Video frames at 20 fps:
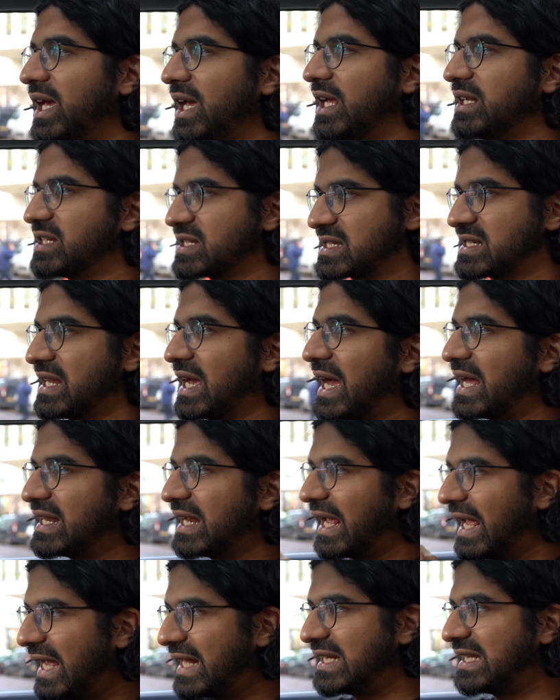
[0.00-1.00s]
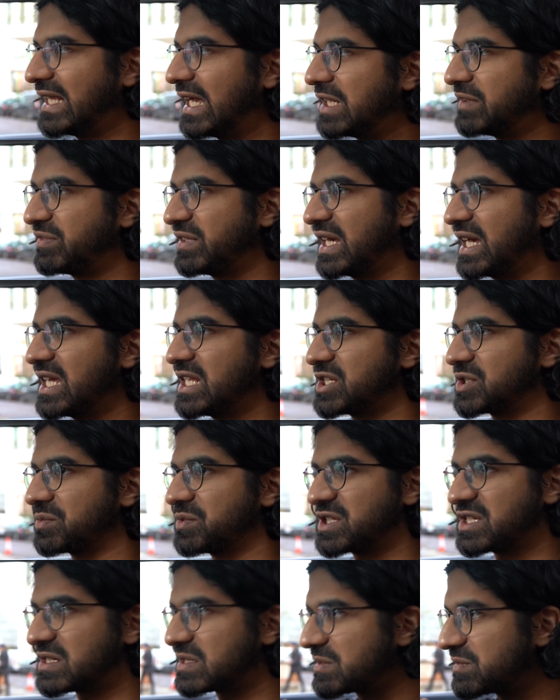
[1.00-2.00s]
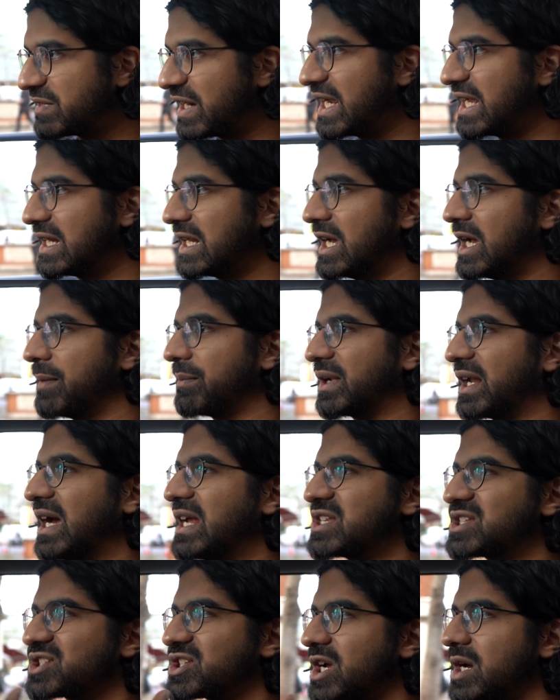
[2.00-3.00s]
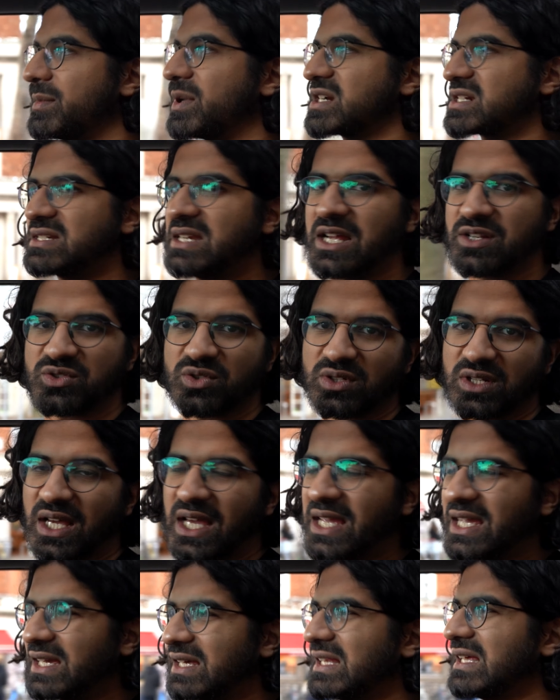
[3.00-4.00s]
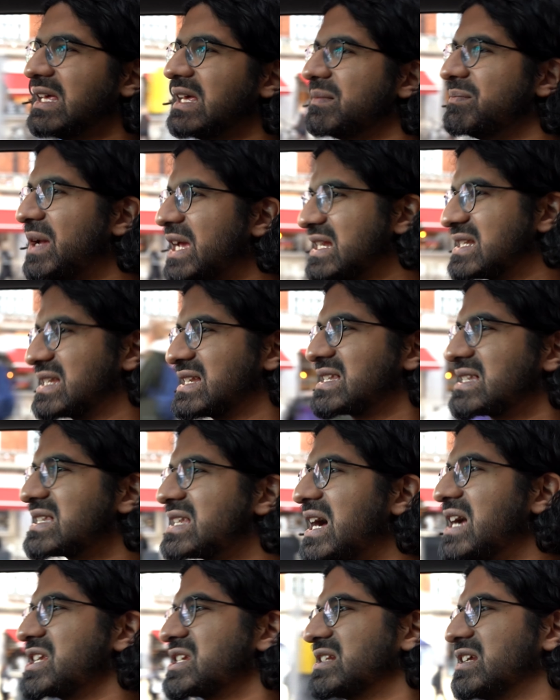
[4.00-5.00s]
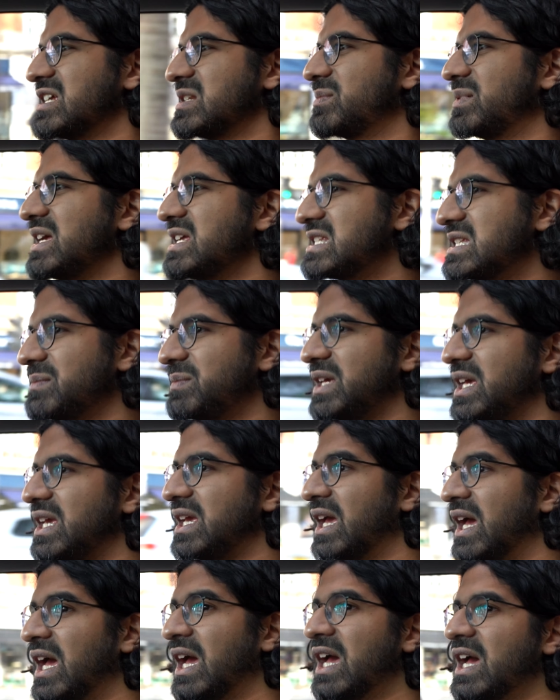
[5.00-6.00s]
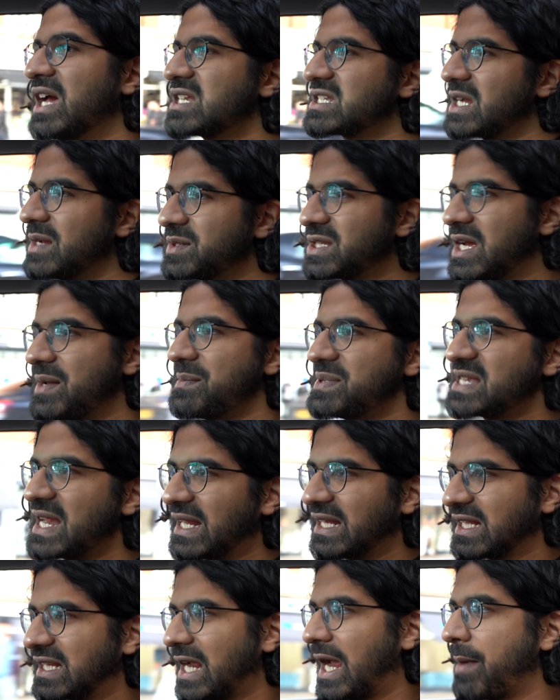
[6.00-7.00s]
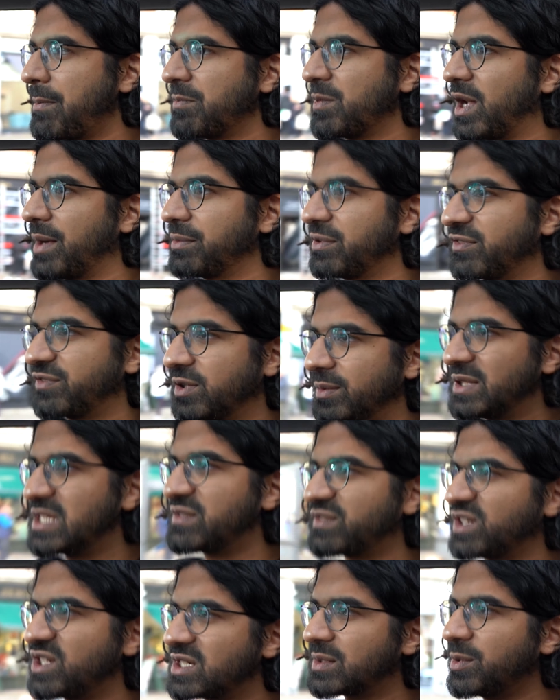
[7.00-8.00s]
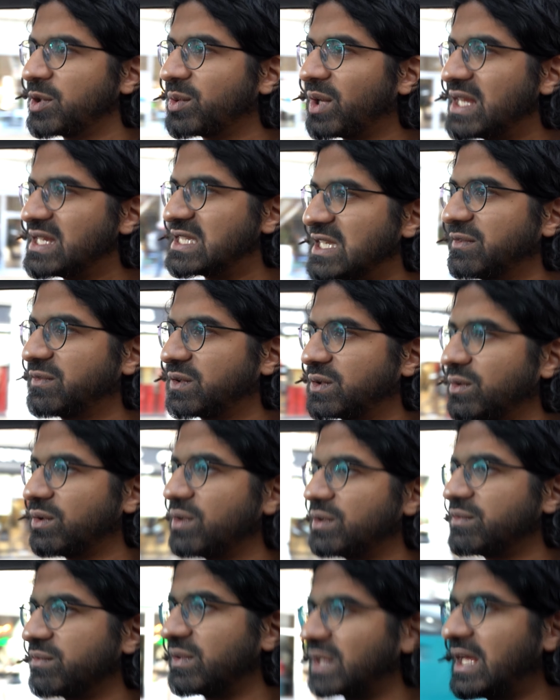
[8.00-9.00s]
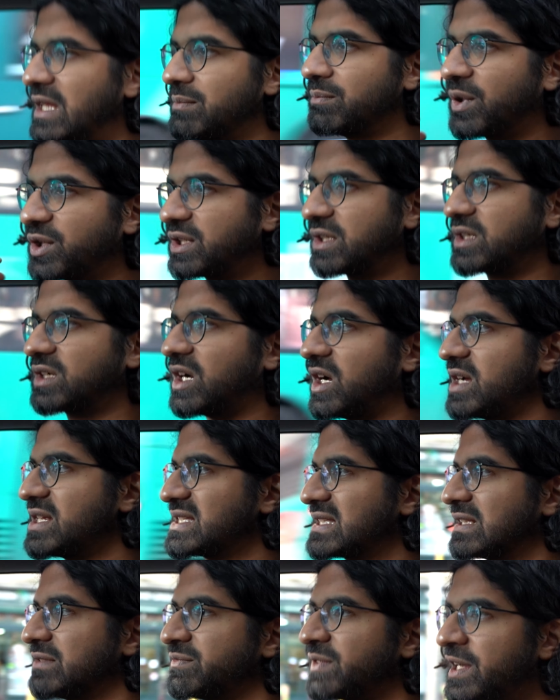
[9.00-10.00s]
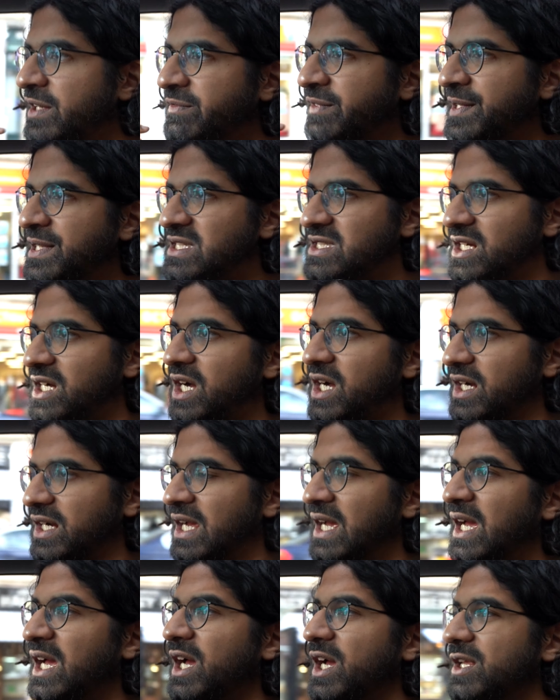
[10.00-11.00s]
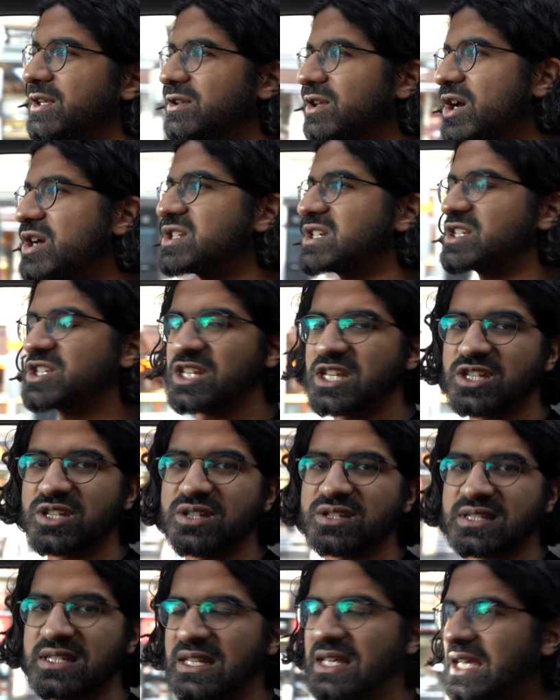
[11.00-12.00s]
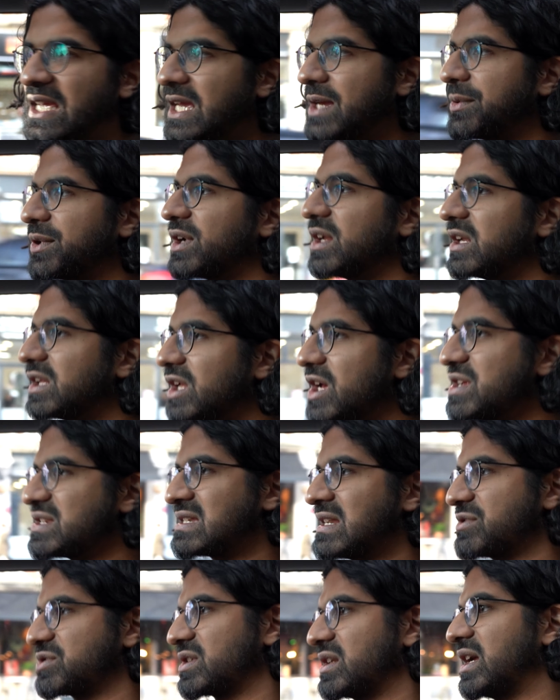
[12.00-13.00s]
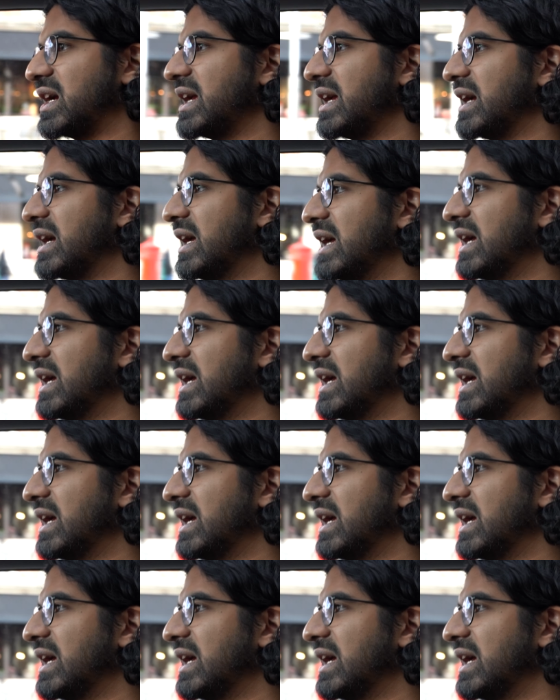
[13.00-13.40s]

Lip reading: It doesn't add any NVH, which is great, but it adds so much natural light. It makes it such a nice place to be. Sometimes setting the camera up for filming these videos can be quite difficult in modern cars because they're very, very dark. No such issues in here. We've got loads of natural light.